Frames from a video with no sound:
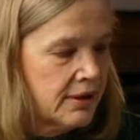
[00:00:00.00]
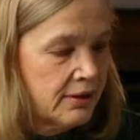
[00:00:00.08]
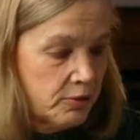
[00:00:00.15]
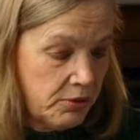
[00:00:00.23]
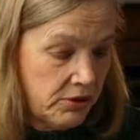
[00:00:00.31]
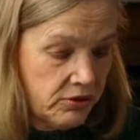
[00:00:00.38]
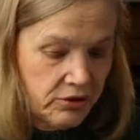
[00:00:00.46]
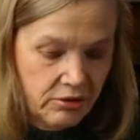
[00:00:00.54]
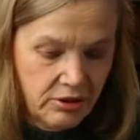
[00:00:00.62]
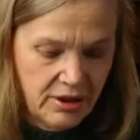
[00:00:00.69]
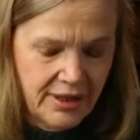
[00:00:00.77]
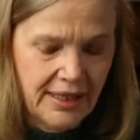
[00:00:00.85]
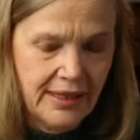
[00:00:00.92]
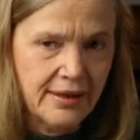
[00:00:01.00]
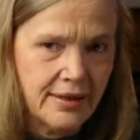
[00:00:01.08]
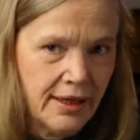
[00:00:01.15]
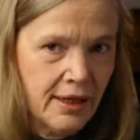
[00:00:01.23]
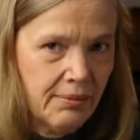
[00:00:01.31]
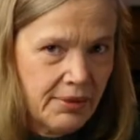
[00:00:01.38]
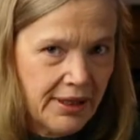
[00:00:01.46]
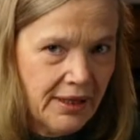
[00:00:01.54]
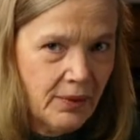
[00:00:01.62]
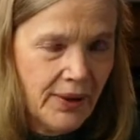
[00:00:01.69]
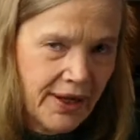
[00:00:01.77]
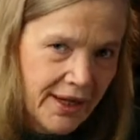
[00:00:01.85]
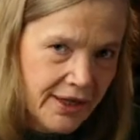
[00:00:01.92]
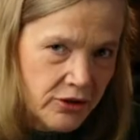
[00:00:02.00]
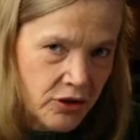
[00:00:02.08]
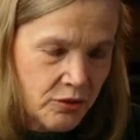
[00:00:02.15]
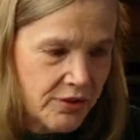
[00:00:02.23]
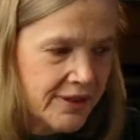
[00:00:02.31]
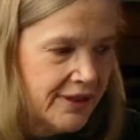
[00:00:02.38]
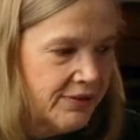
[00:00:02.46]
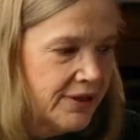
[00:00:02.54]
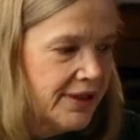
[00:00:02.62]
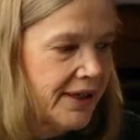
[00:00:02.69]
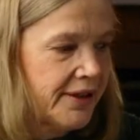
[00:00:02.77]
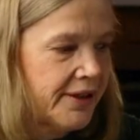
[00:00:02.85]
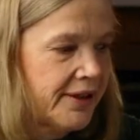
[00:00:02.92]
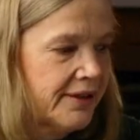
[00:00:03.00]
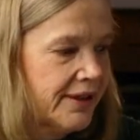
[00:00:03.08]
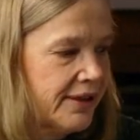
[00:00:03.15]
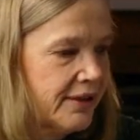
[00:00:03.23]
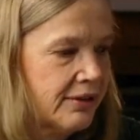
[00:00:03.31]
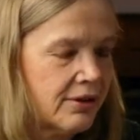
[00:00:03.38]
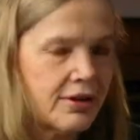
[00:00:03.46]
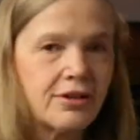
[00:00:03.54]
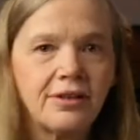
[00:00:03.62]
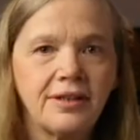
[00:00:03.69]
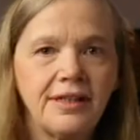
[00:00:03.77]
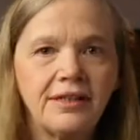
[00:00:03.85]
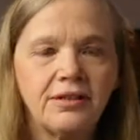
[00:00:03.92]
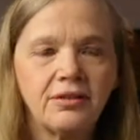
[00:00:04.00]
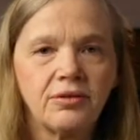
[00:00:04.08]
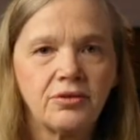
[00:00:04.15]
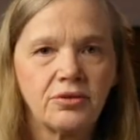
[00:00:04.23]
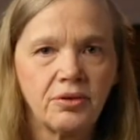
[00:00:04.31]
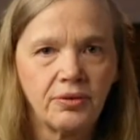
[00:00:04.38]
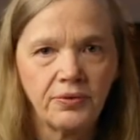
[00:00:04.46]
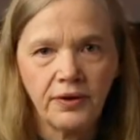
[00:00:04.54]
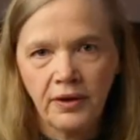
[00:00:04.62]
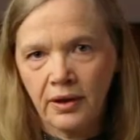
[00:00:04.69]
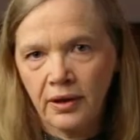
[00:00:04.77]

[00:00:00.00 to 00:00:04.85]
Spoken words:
I suppose it's got a date. But anyway, I just received it now. I didn't go into the details of